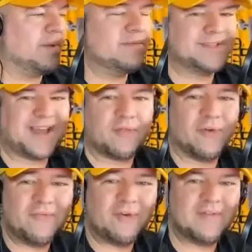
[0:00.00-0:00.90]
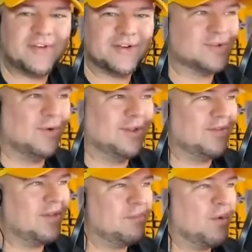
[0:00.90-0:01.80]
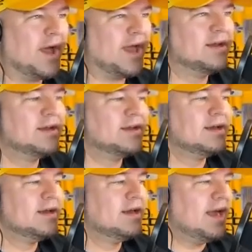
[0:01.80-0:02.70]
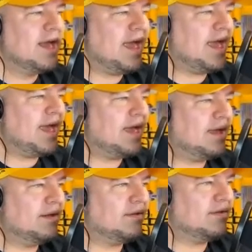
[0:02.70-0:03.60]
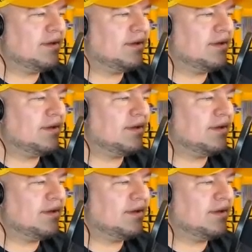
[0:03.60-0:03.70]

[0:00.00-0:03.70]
but he was like 35 years old at this point. And